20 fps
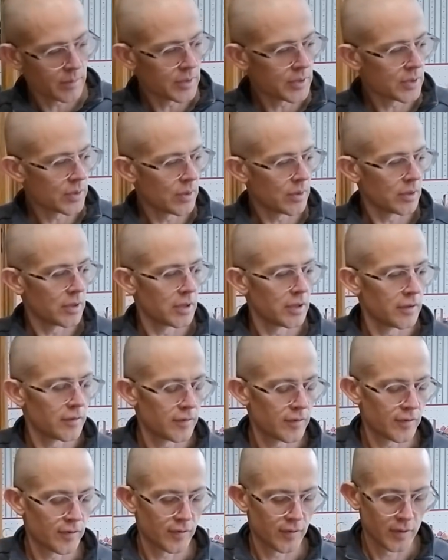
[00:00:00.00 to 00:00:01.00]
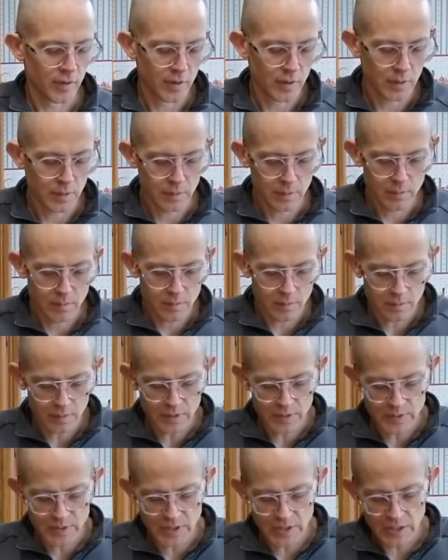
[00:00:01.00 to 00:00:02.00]
result of
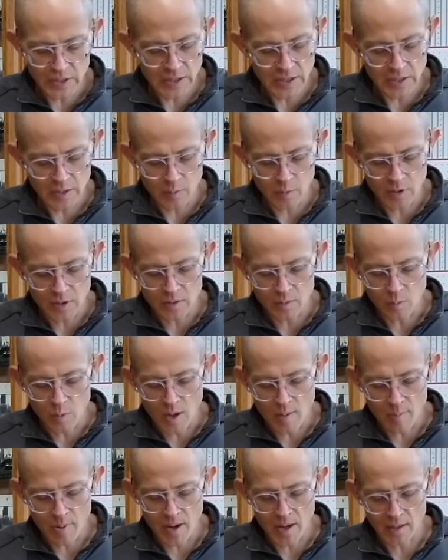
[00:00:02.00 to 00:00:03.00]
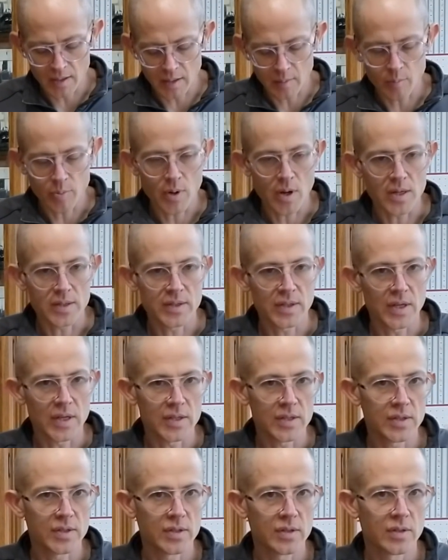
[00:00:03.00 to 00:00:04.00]
the tea in the wet piling
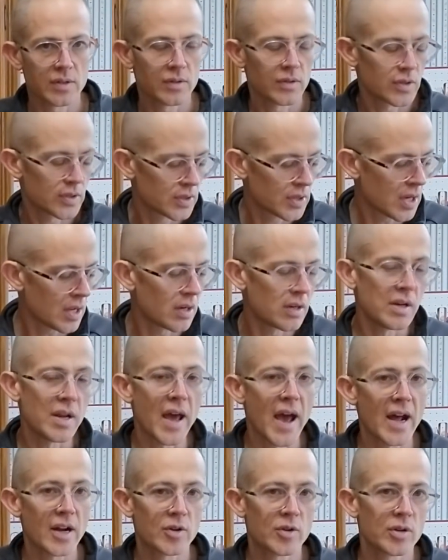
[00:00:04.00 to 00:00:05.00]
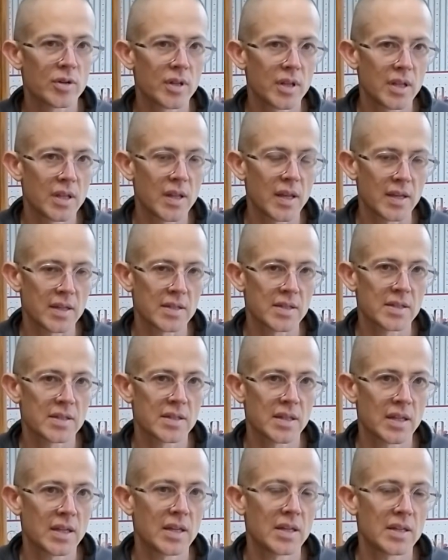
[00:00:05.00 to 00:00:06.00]
process just kind of naturally like
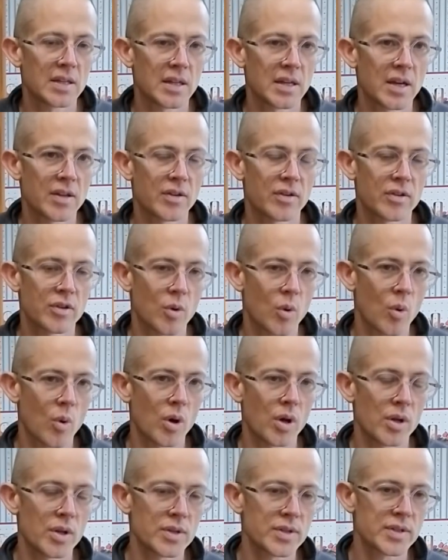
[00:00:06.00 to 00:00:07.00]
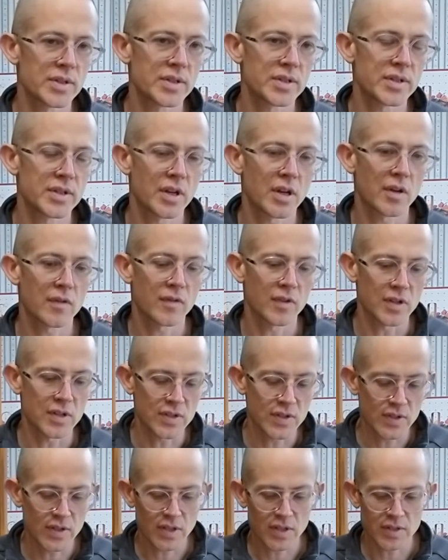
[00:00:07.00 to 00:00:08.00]
sticking together, the oils and stuff, and it
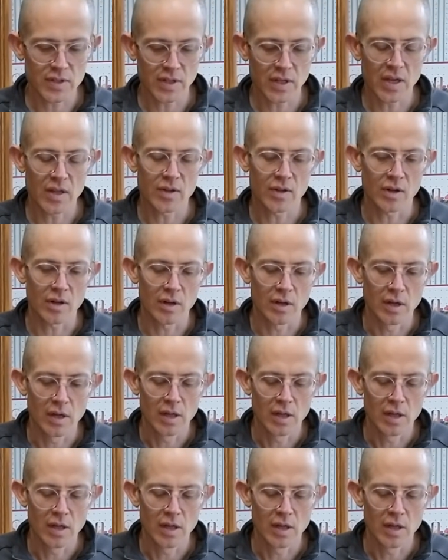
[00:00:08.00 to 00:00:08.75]
sticks together.